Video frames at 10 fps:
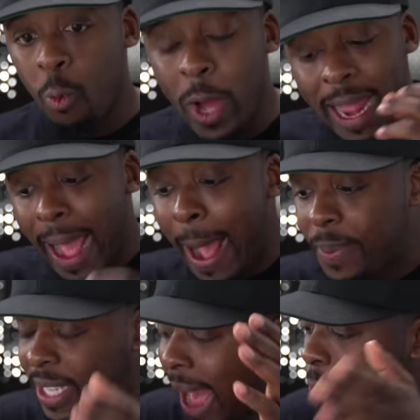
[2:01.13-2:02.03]
What
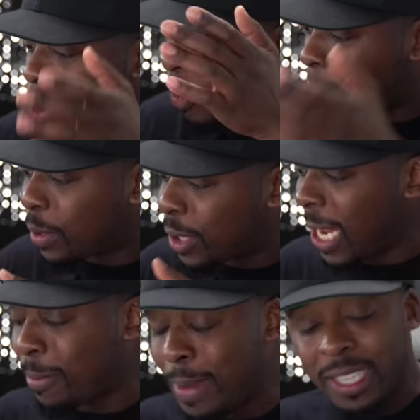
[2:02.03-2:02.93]
happens? How do I
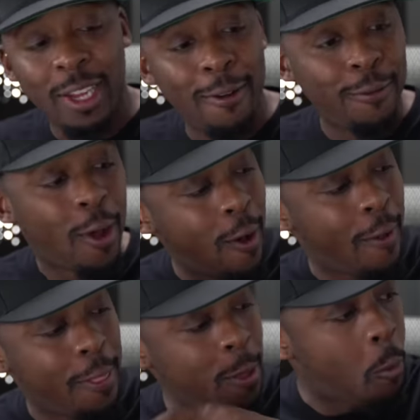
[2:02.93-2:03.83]
protect myself
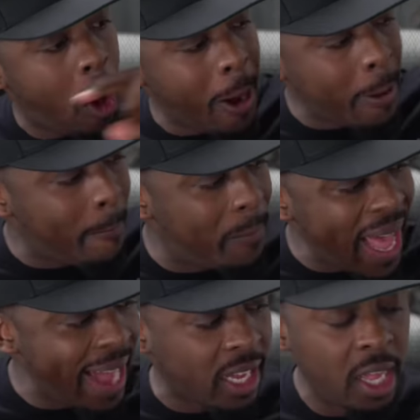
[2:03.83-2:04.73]
on the walk
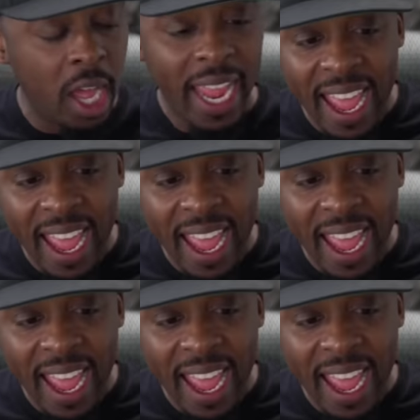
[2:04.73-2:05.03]
back